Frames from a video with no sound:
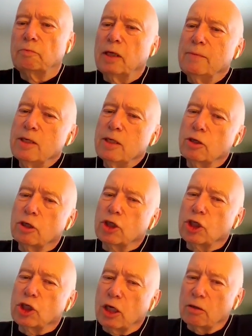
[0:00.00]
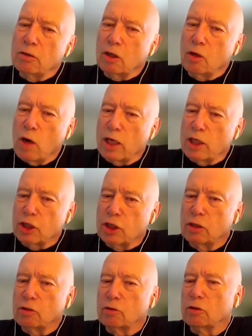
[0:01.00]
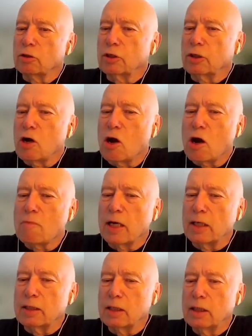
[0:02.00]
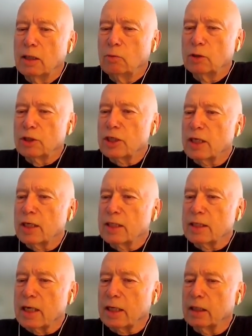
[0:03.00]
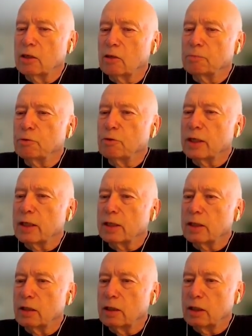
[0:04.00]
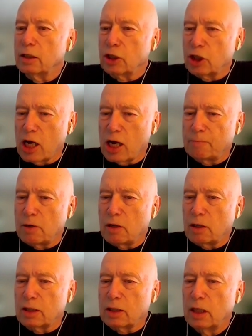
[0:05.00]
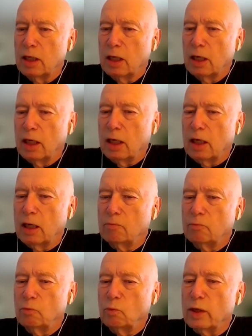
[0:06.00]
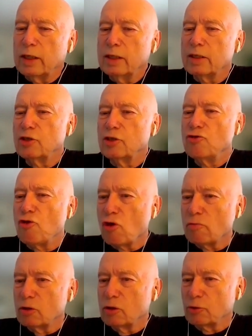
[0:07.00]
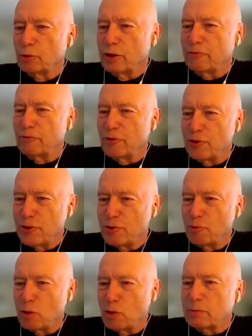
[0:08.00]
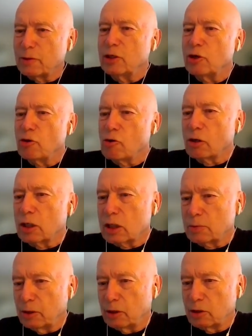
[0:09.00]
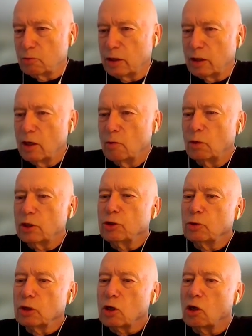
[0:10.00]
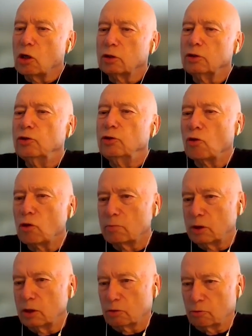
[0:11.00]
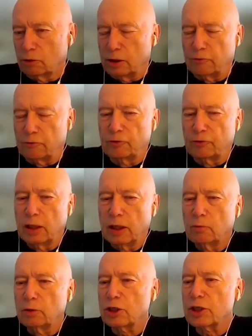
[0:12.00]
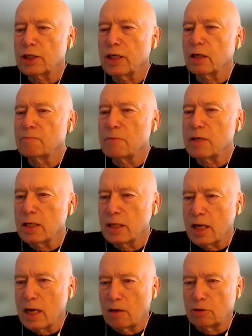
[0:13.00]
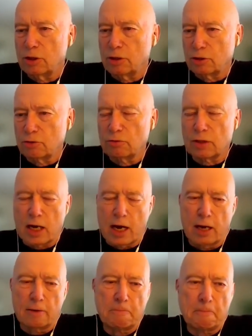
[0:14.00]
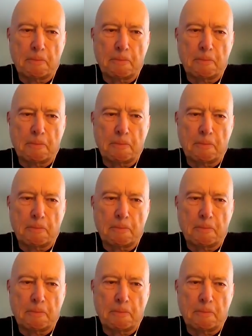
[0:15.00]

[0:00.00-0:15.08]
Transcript: maybe you could share a question or comment. We'll just take a second here, put it in the chat box. What is normal grief for you? What's been your experience with what you would call normal grief? We'll just take a minute now to do that.